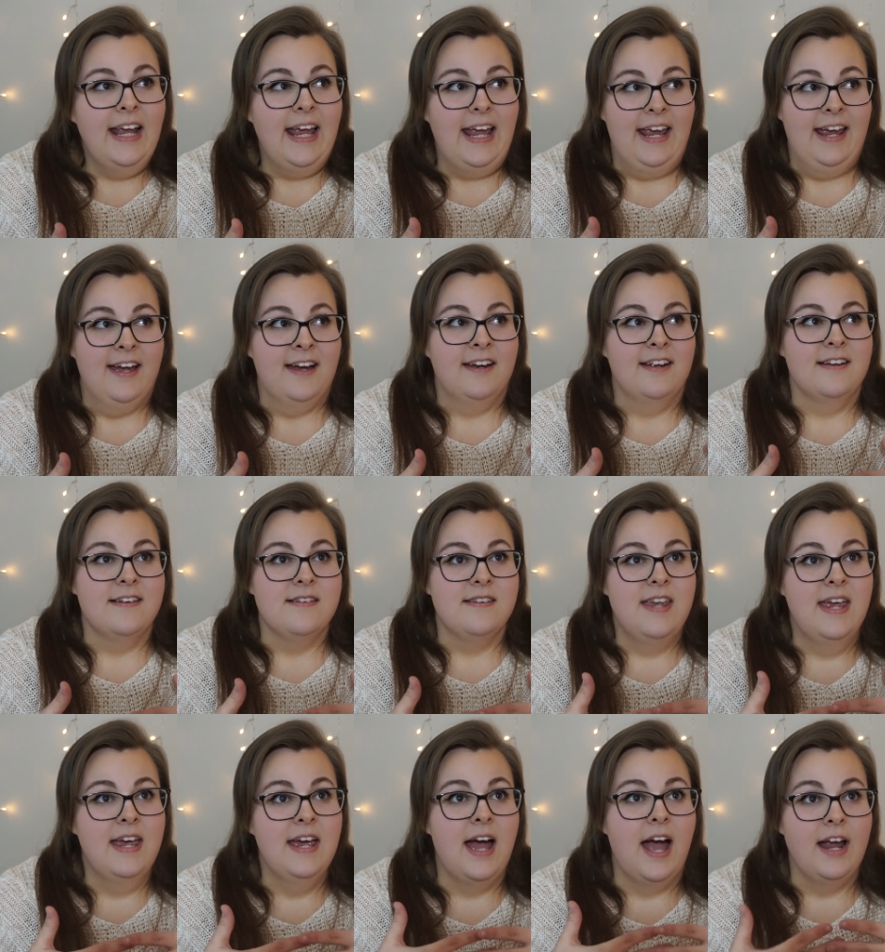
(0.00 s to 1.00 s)
And
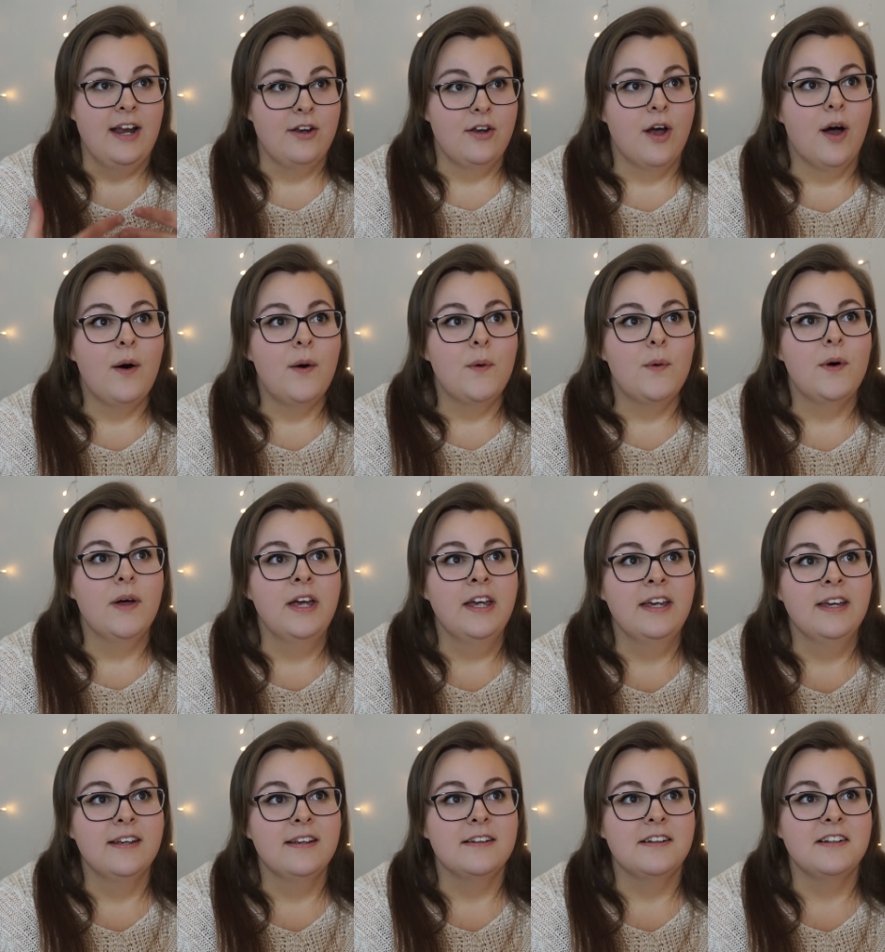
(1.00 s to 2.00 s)
I know
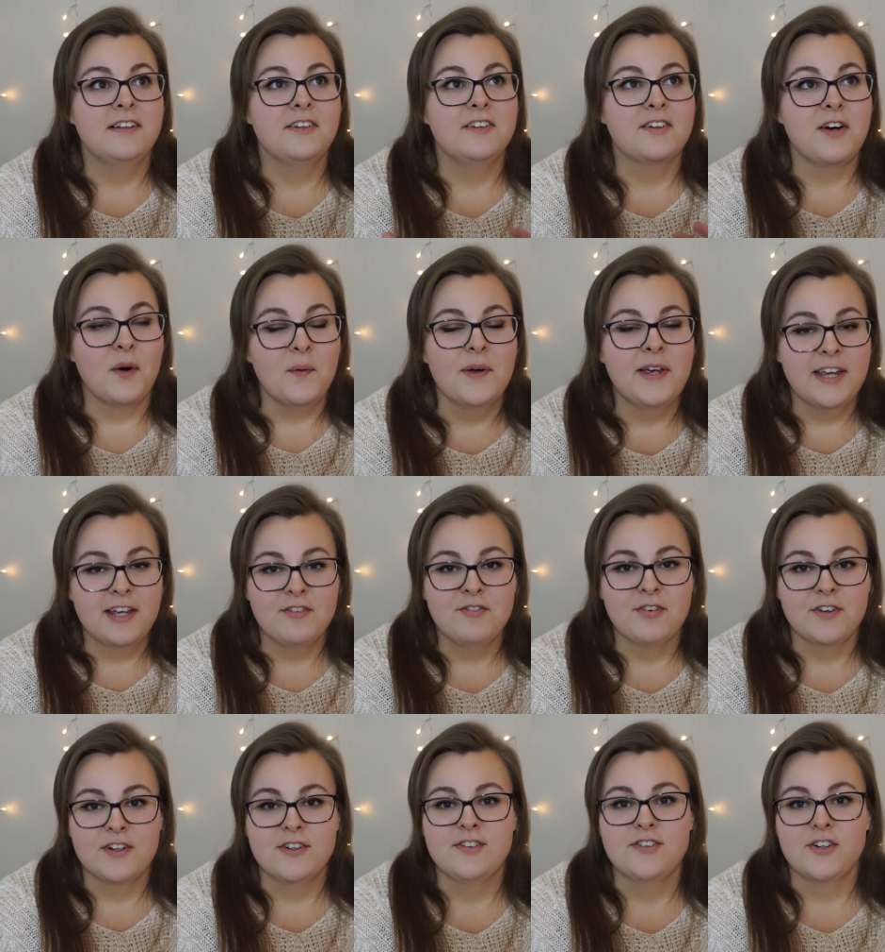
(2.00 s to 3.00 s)
going in
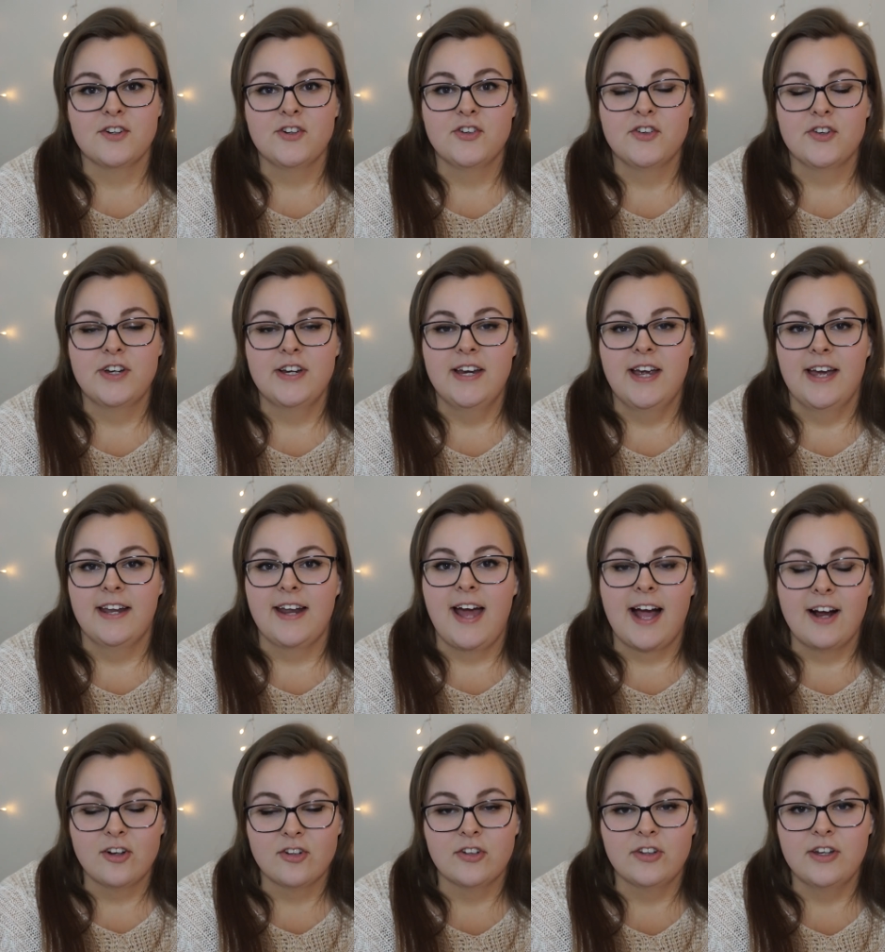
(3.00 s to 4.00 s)
for a surgery and
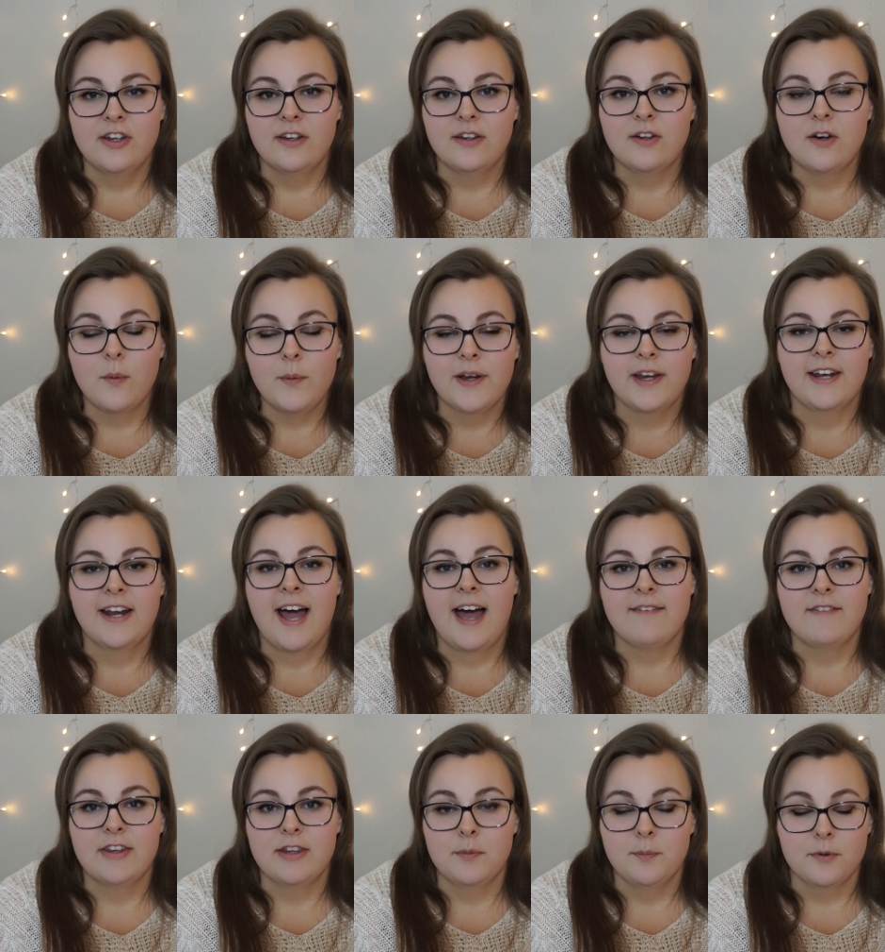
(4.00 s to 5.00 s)
actually going and
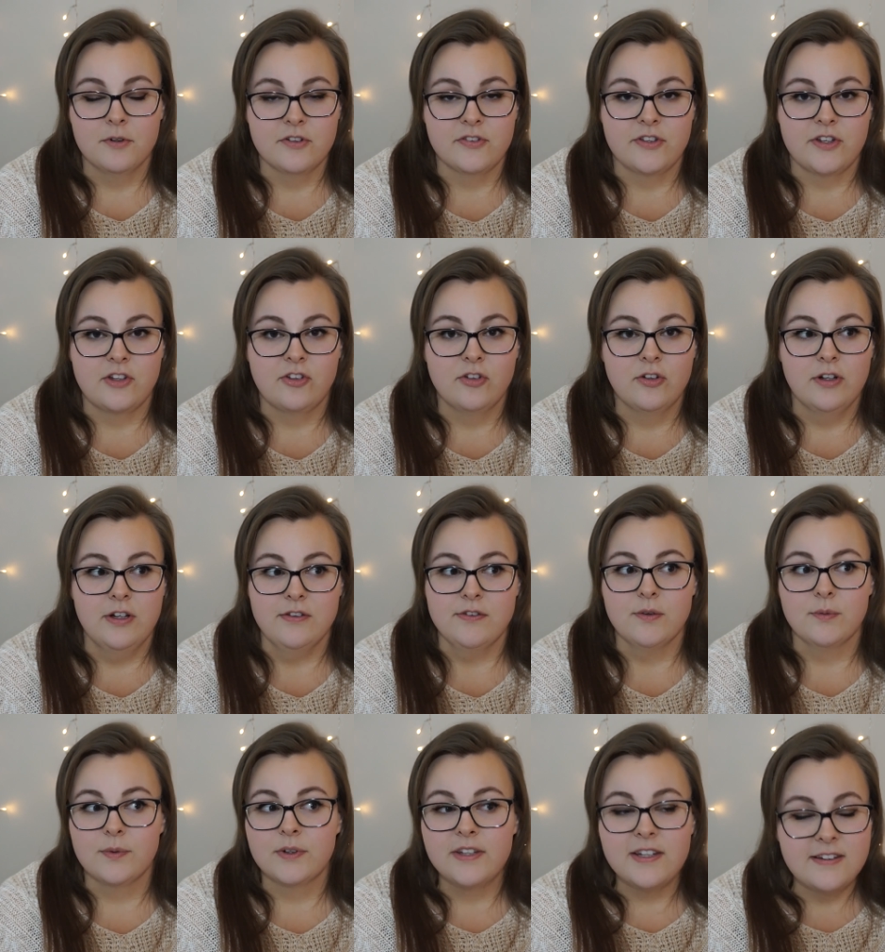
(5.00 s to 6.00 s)
having the procedure is
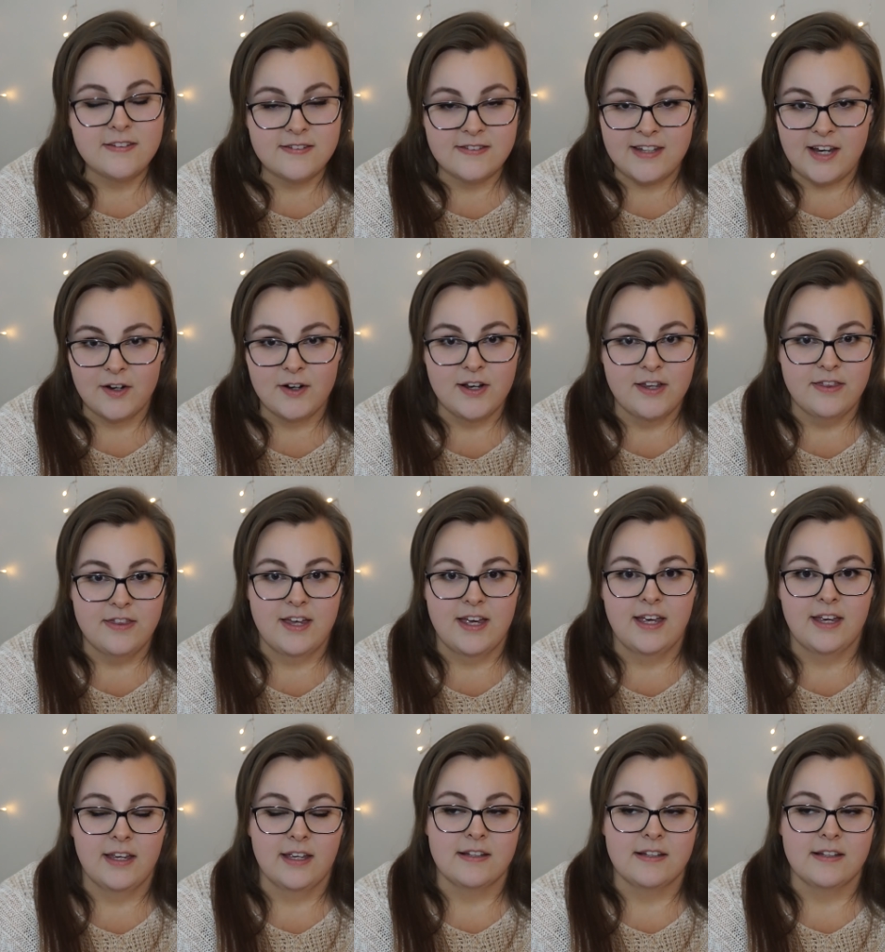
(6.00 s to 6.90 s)
a really scary thing.